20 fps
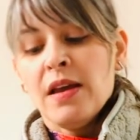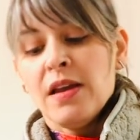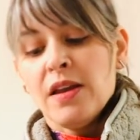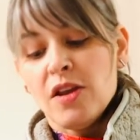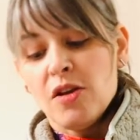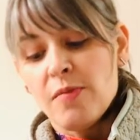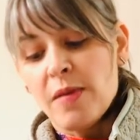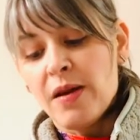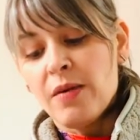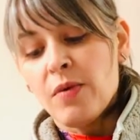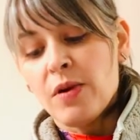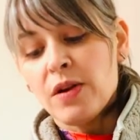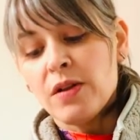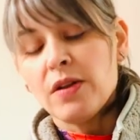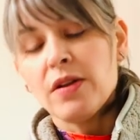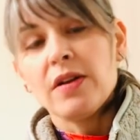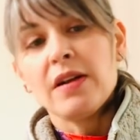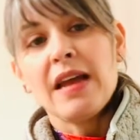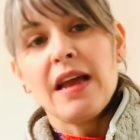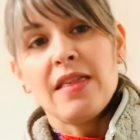you might want to
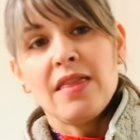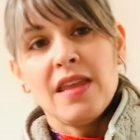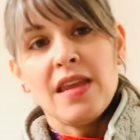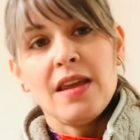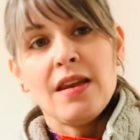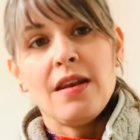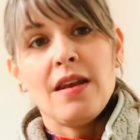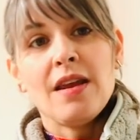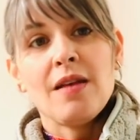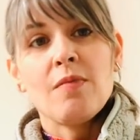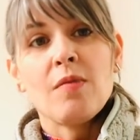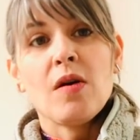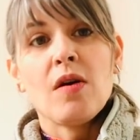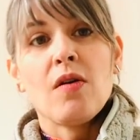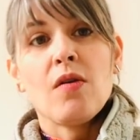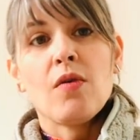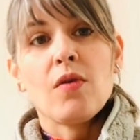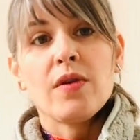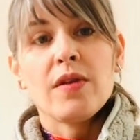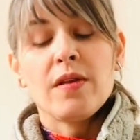look at the
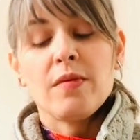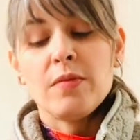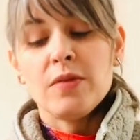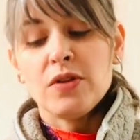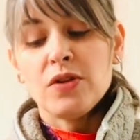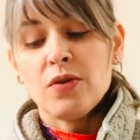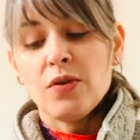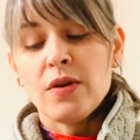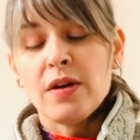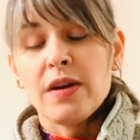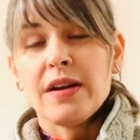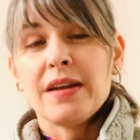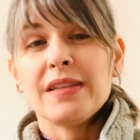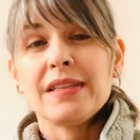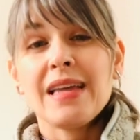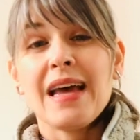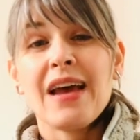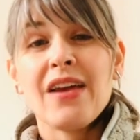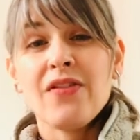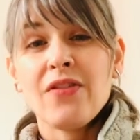Enigma or the Medora,
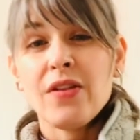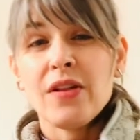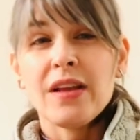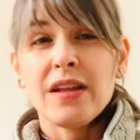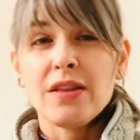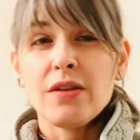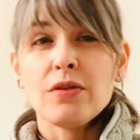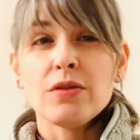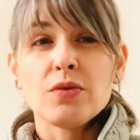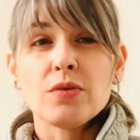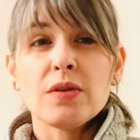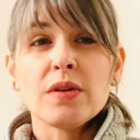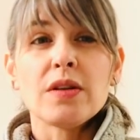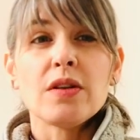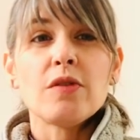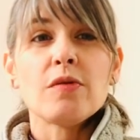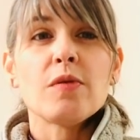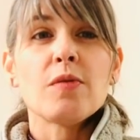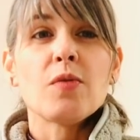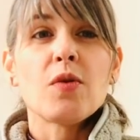because I felt like those were a
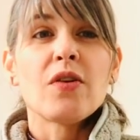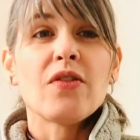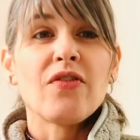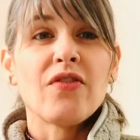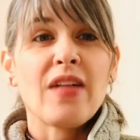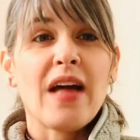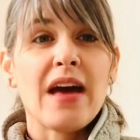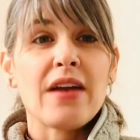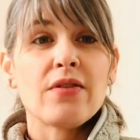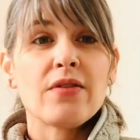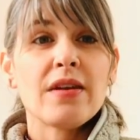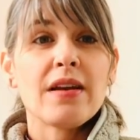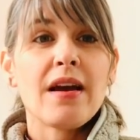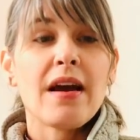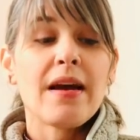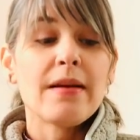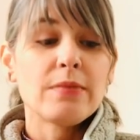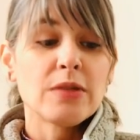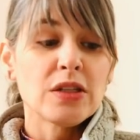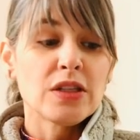little bit more flattering.
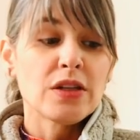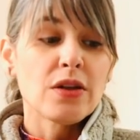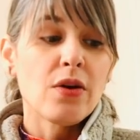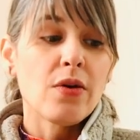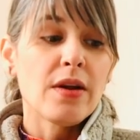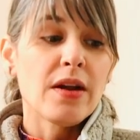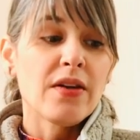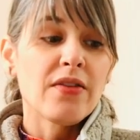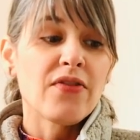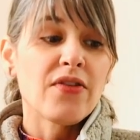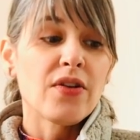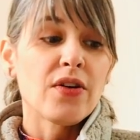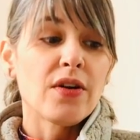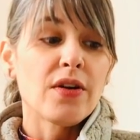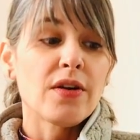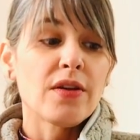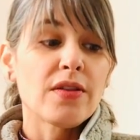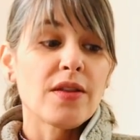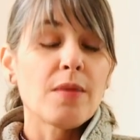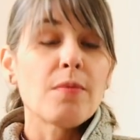I'm just going
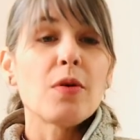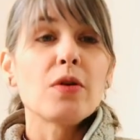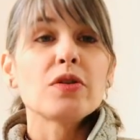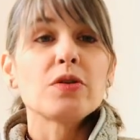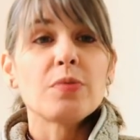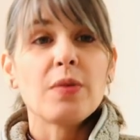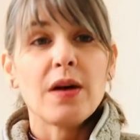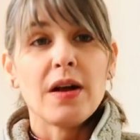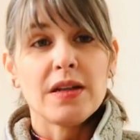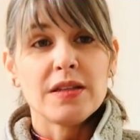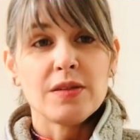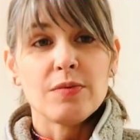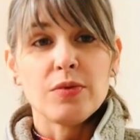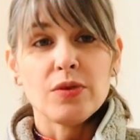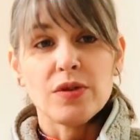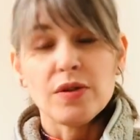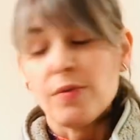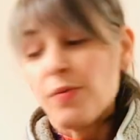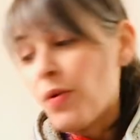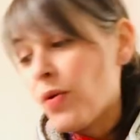for the most possible
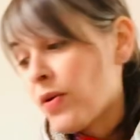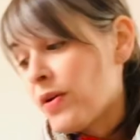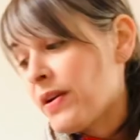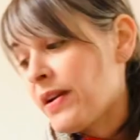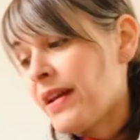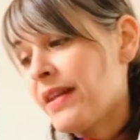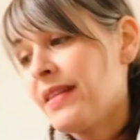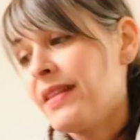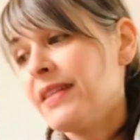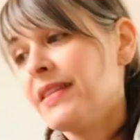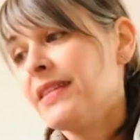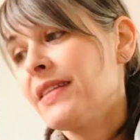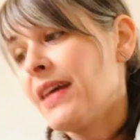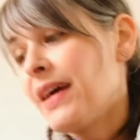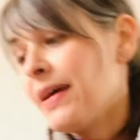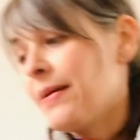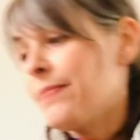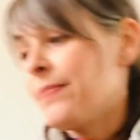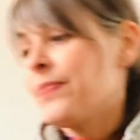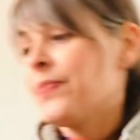support at this
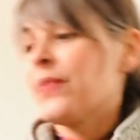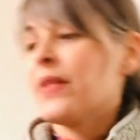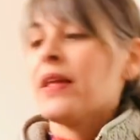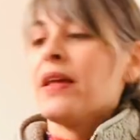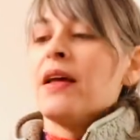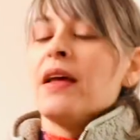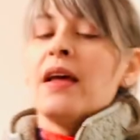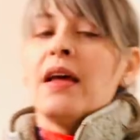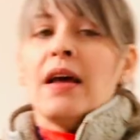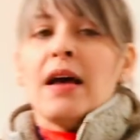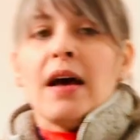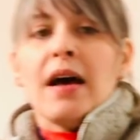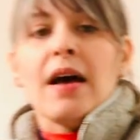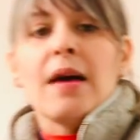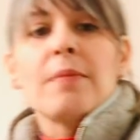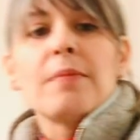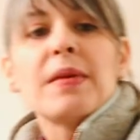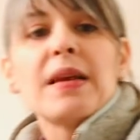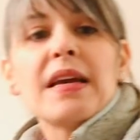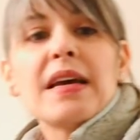time,
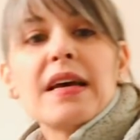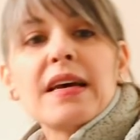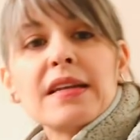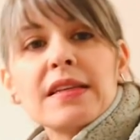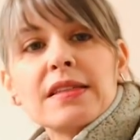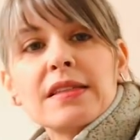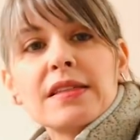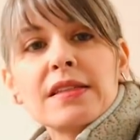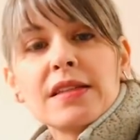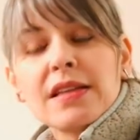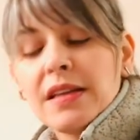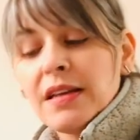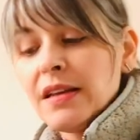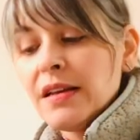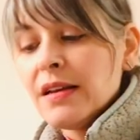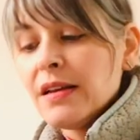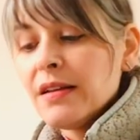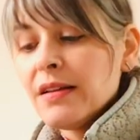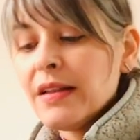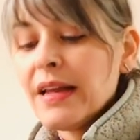because,
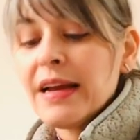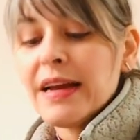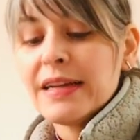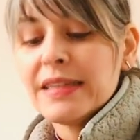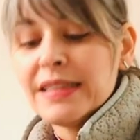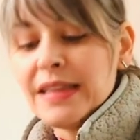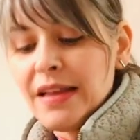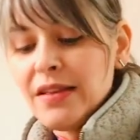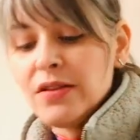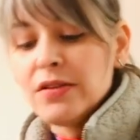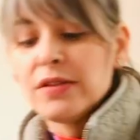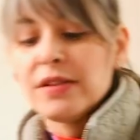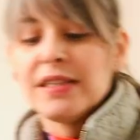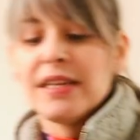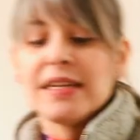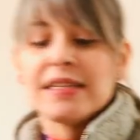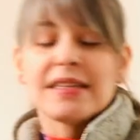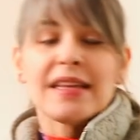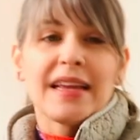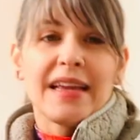like I said, there's
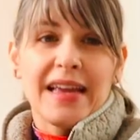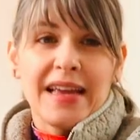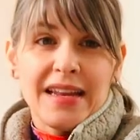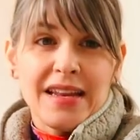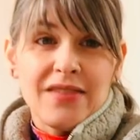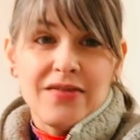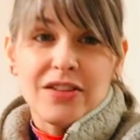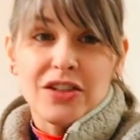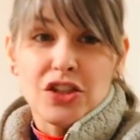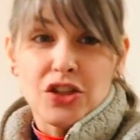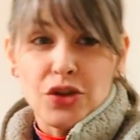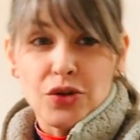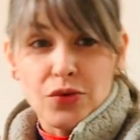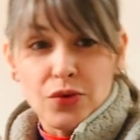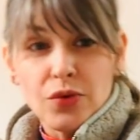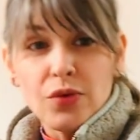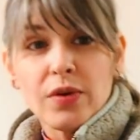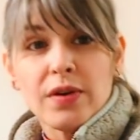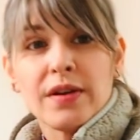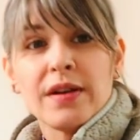things I can't even
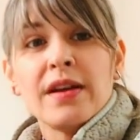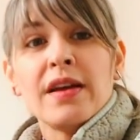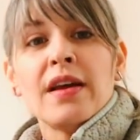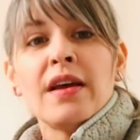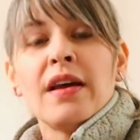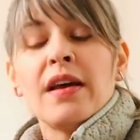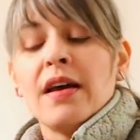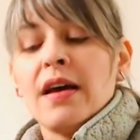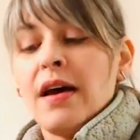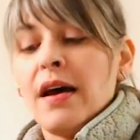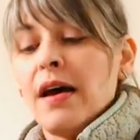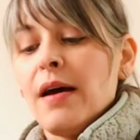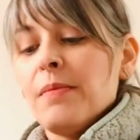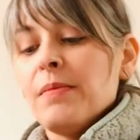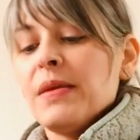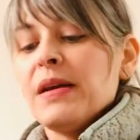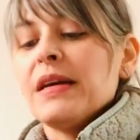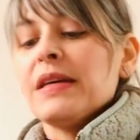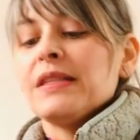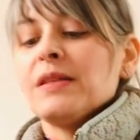do,
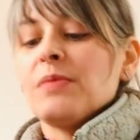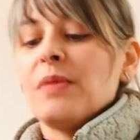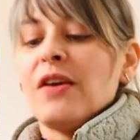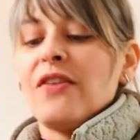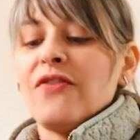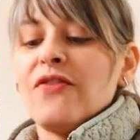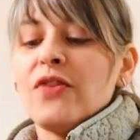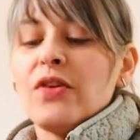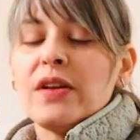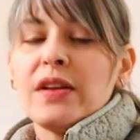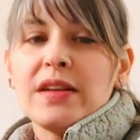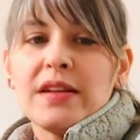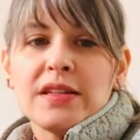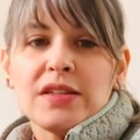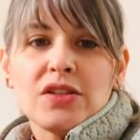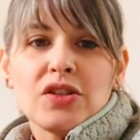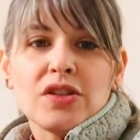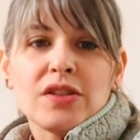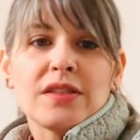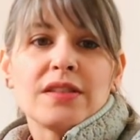because my foot
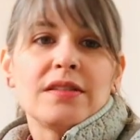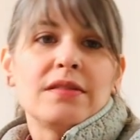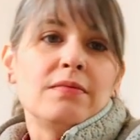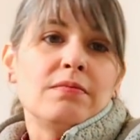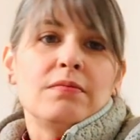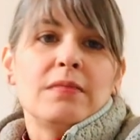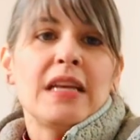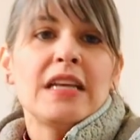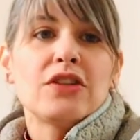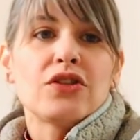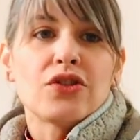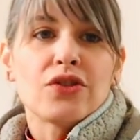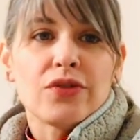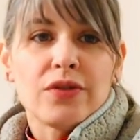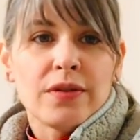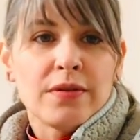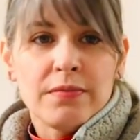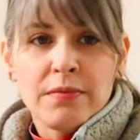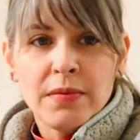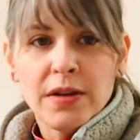is just
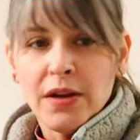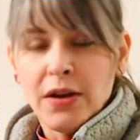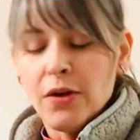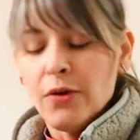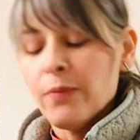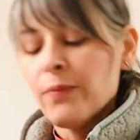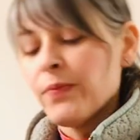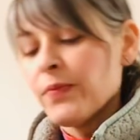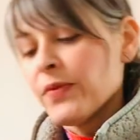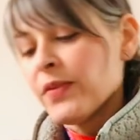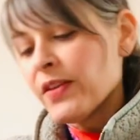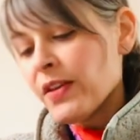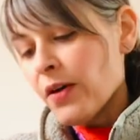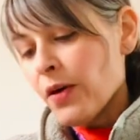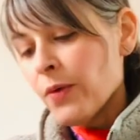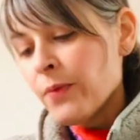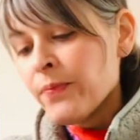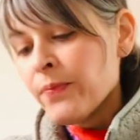injured, So,